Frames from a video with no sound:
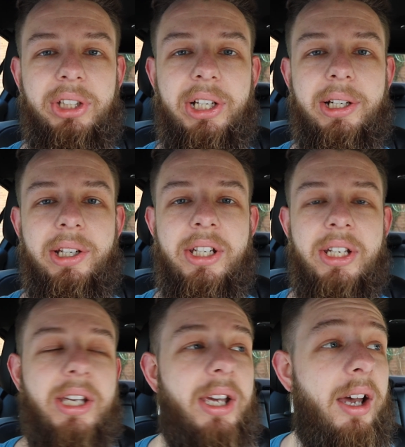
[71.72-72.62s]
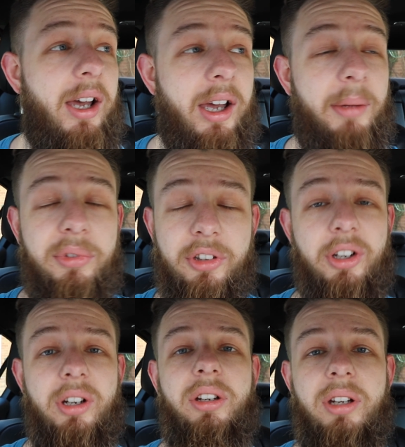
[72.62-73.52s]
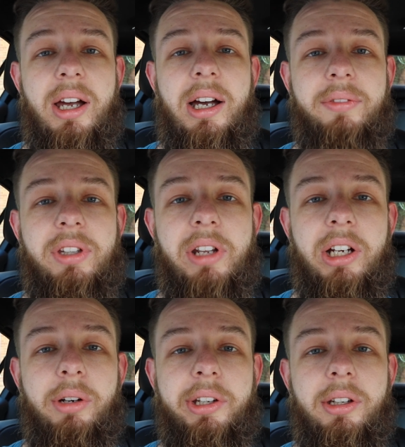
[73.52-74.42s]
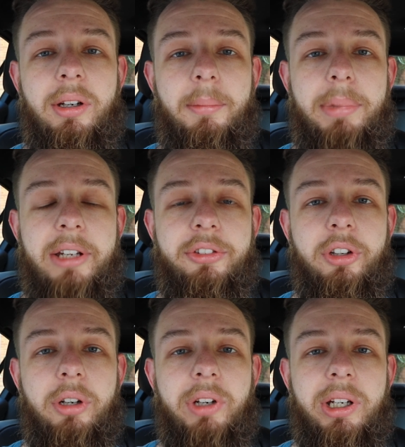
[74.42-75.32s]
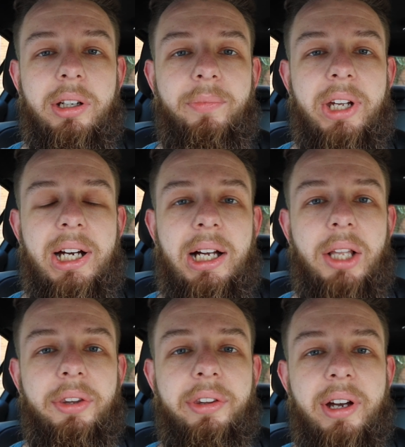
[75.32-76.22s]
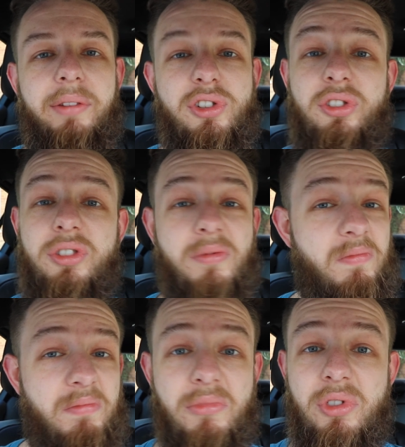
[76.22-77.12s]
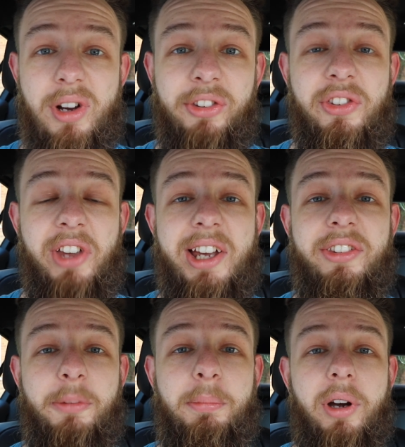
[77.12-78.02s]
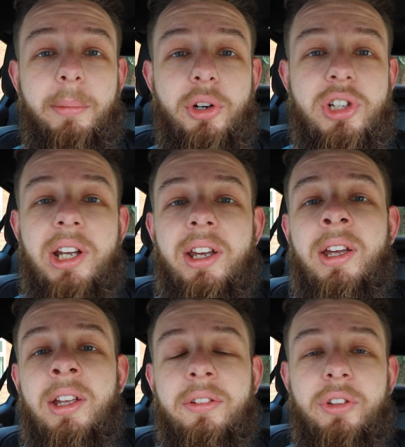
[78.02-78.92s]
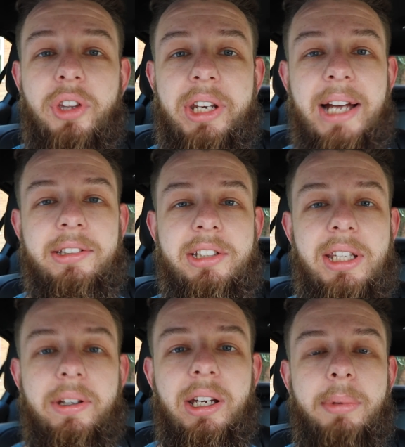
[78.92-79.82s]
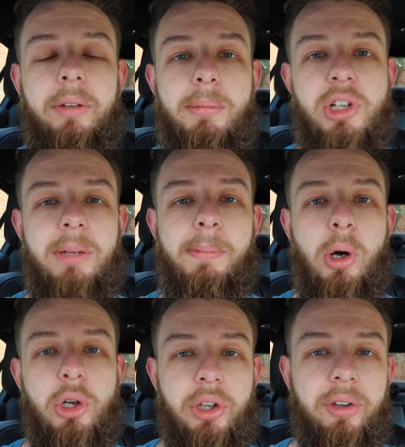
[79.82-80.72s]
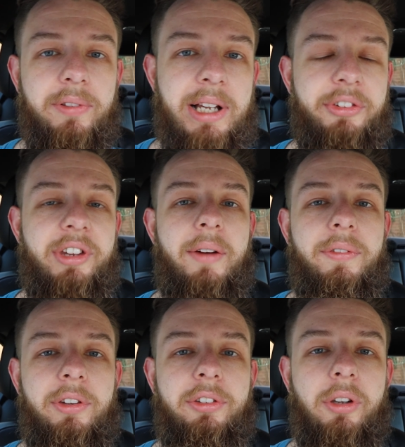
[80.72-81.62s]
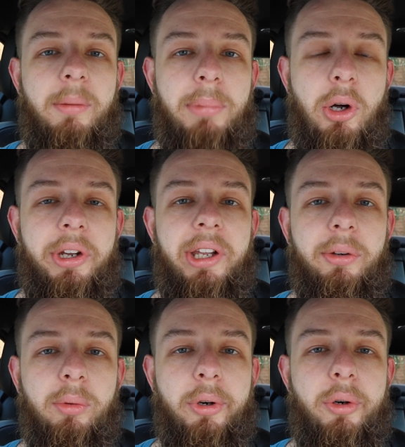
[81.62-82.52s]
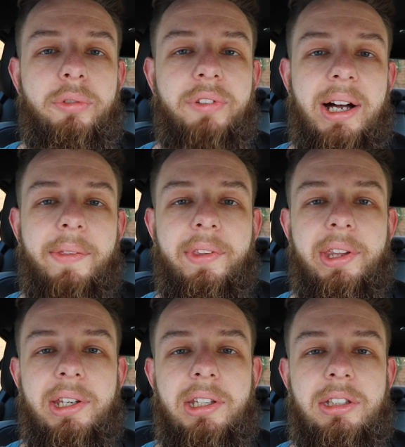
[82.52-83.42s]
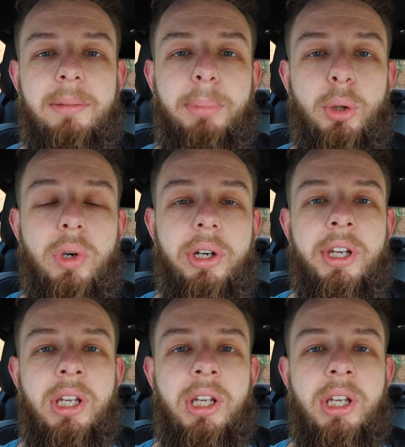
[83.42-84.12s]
car. So I've given it a quick blast over, and I've just dress the tyres. That's pretty much it. The other day I did give it a bit of a machine polish on the flat surface, so the bonnet, the roof and the boot,